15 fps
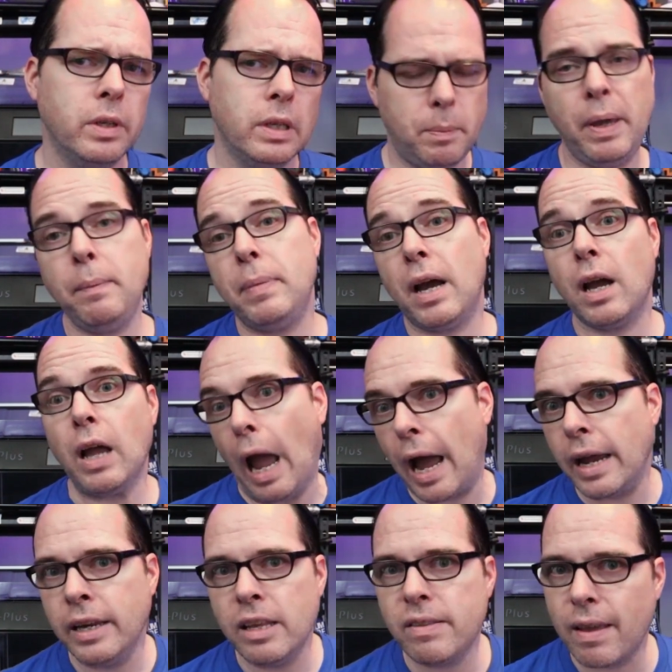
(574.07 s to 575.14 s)
But maybe I,
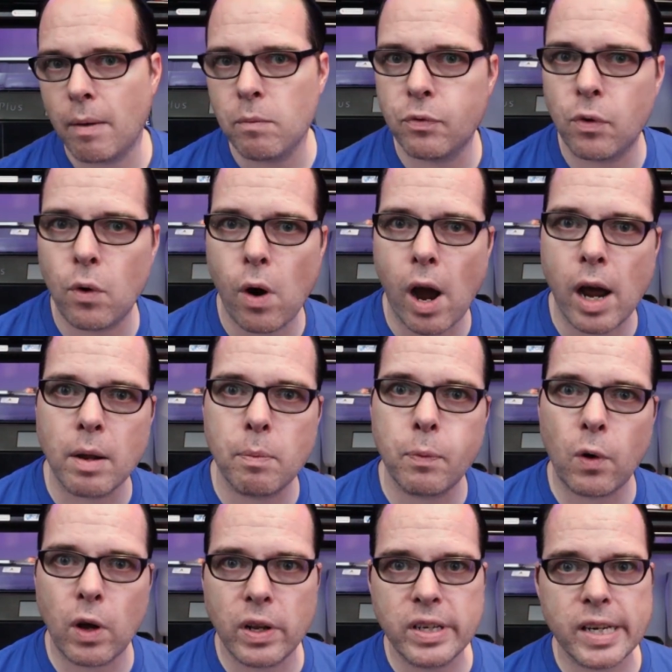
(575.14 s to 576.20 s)
I, need them for other
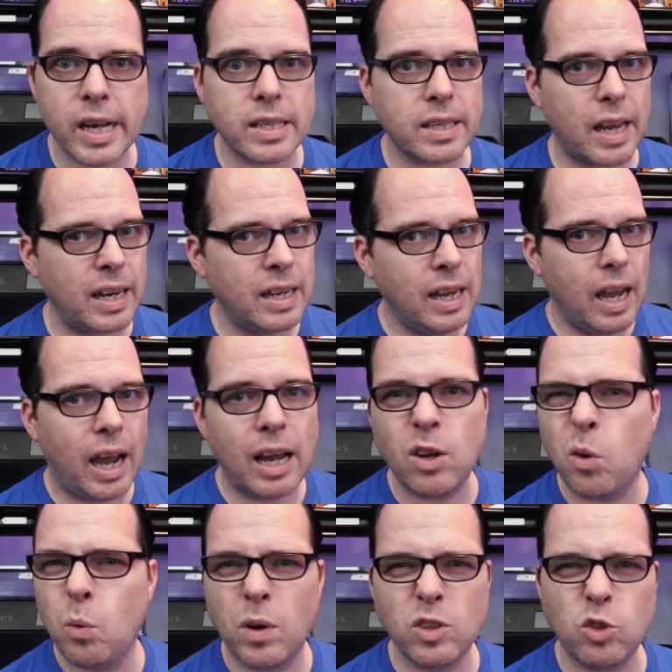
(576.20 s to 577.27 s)
projects and I
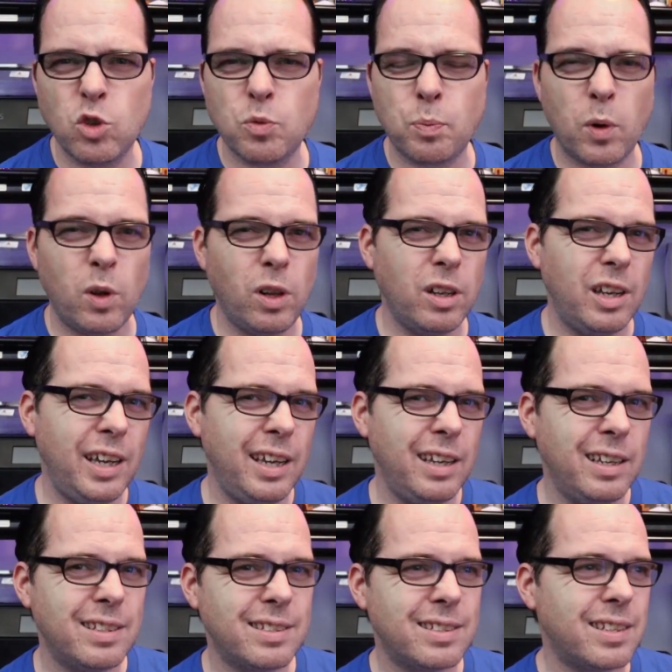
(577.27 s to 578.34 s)
don't want to spoil
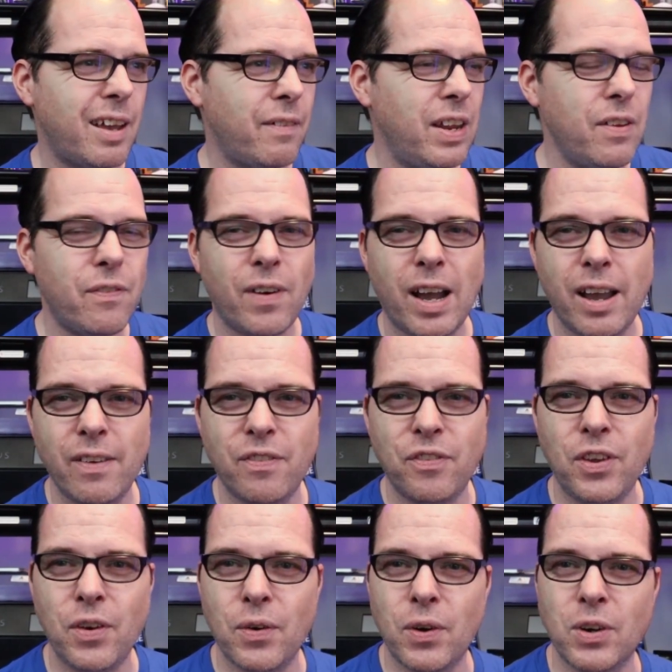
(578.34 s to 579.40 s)
a 75
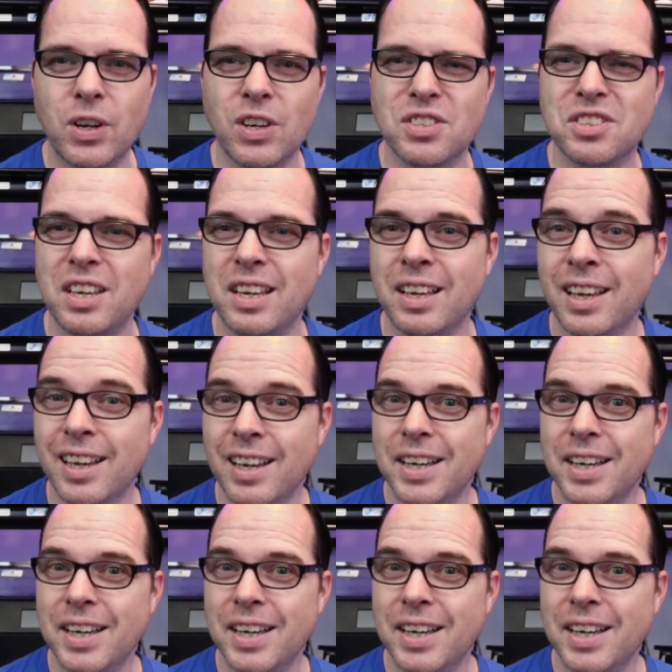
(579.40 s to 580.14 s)
euro costing